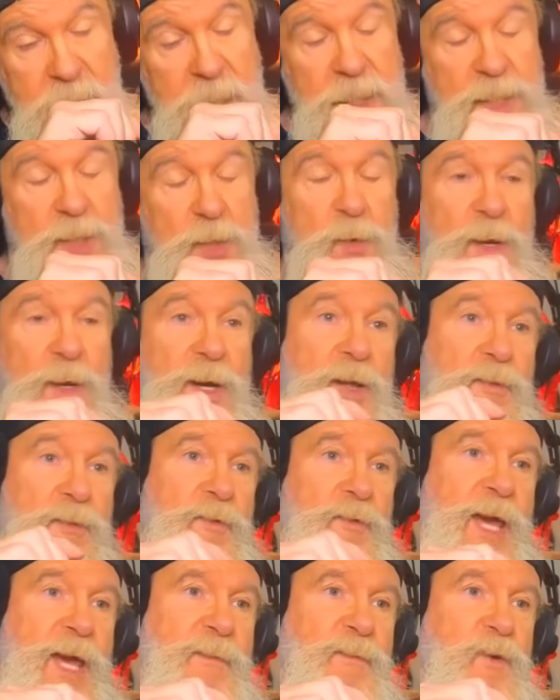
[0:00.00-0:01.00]
to
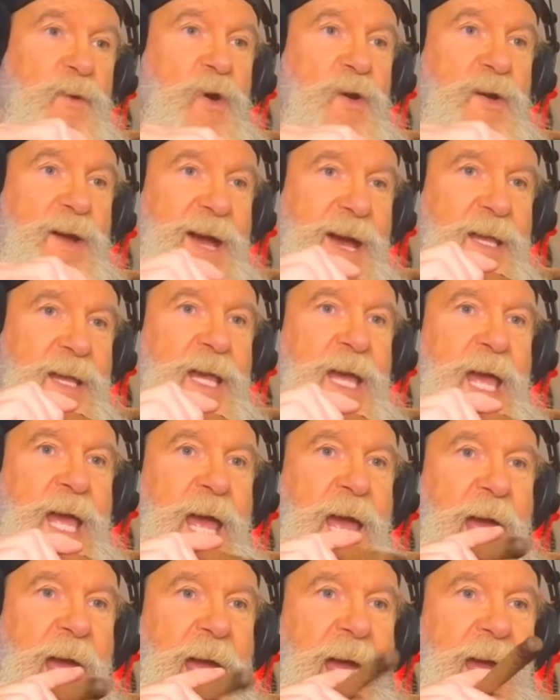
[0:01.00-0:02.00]
another network,
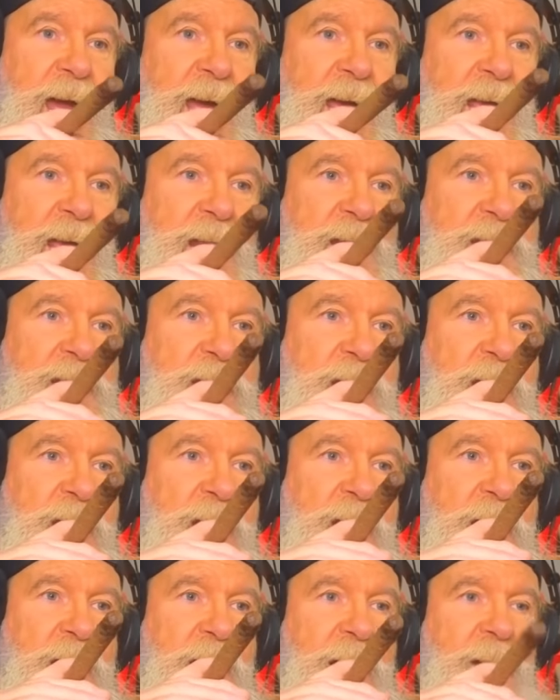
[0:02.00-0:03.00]
and
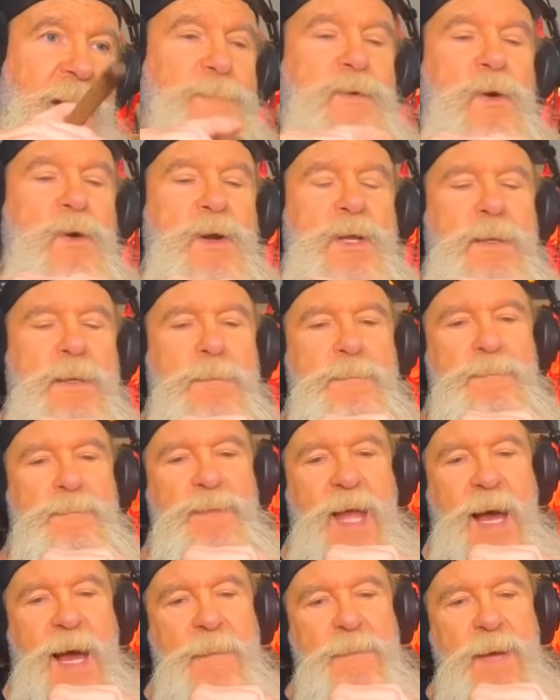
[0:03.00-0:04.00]
USA. I'm pretty
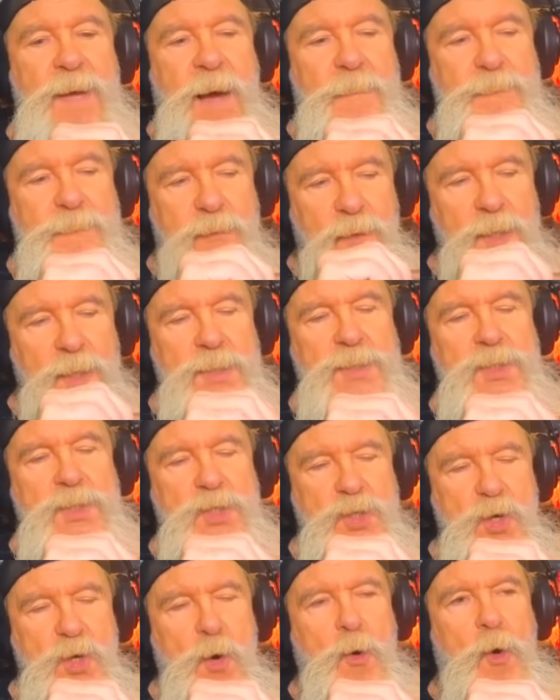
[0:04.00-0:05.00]
I'm I'm pretty
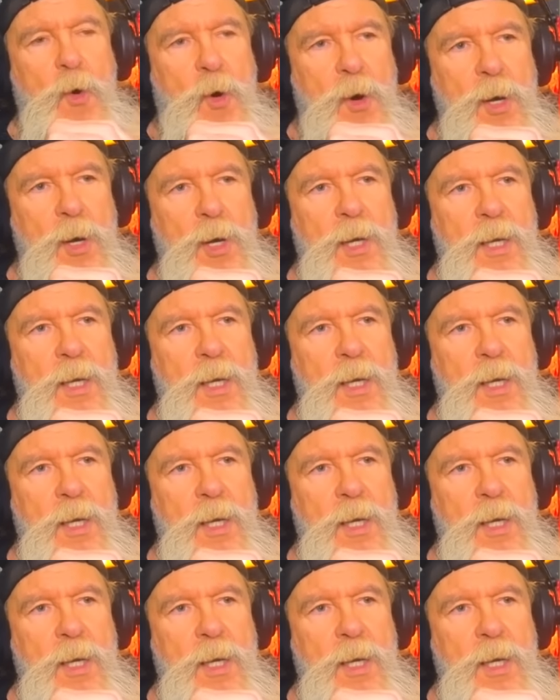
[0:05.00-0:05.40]
sure